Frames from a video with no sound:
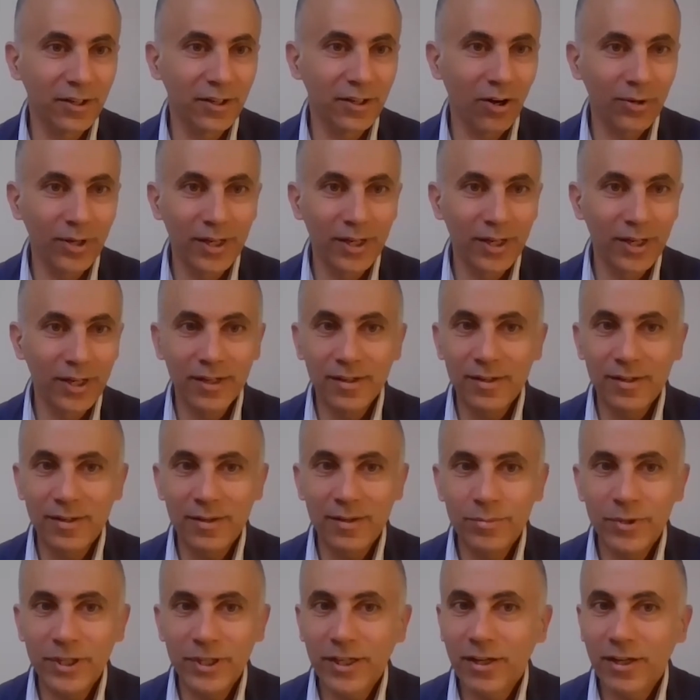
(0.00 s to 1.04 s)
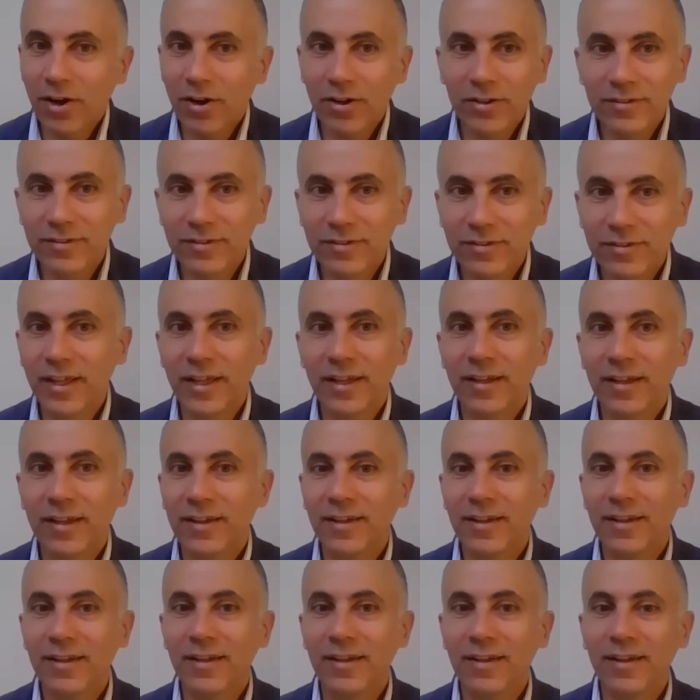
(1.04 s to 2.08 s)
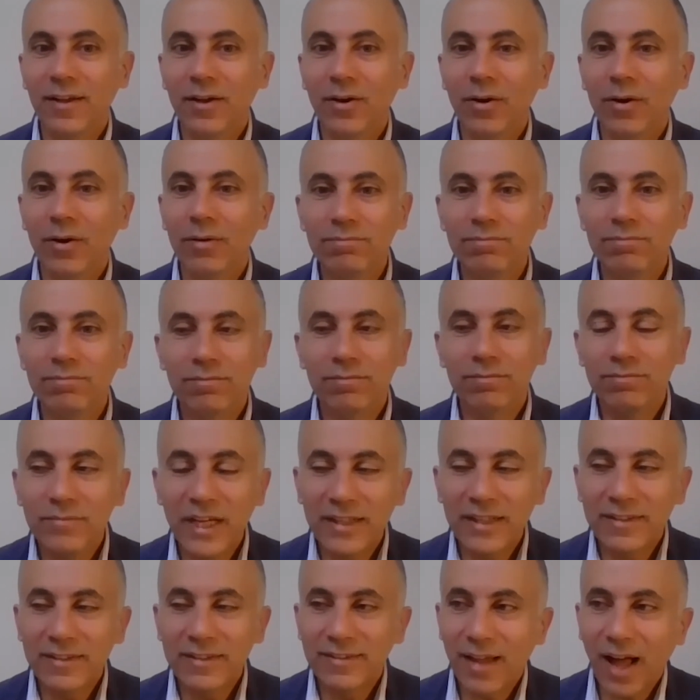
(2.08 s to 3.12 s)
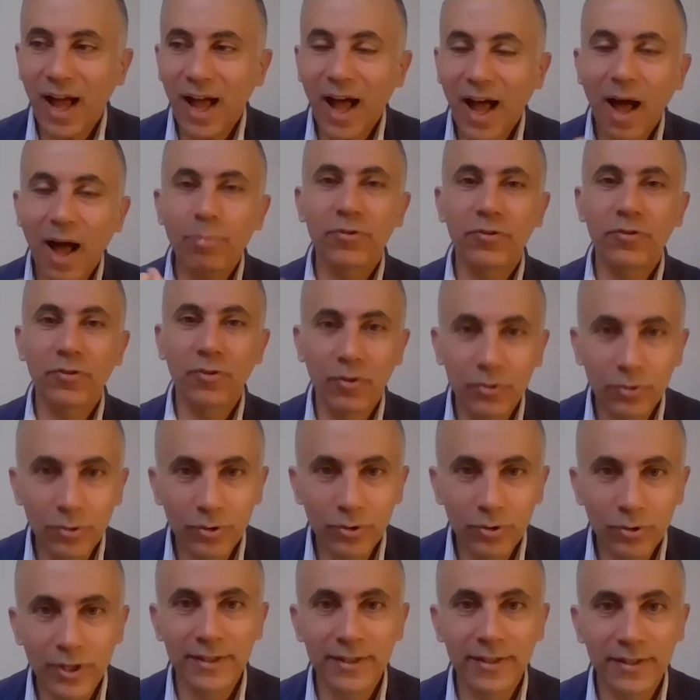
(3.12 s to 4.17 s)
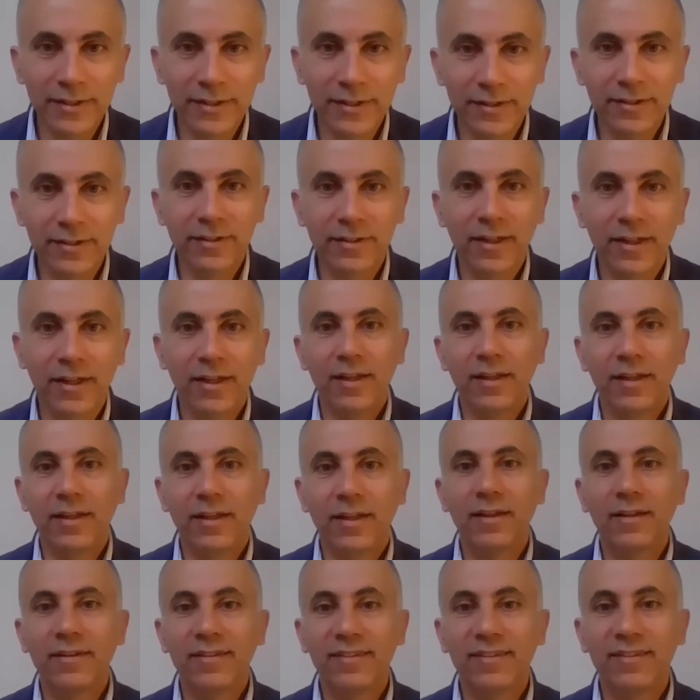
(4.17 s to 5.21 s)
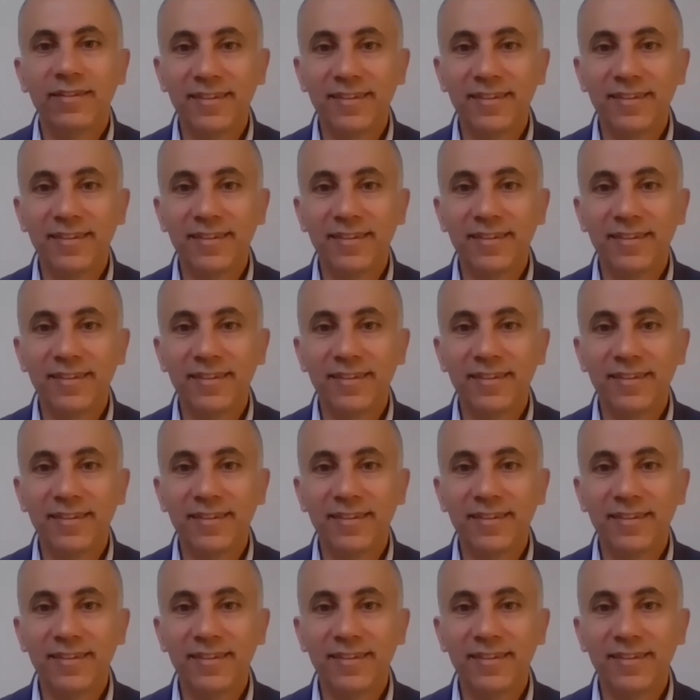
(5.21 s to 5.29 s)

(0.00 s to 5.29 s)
you know, uh, because uh, uh, it's absolutely needed, uh,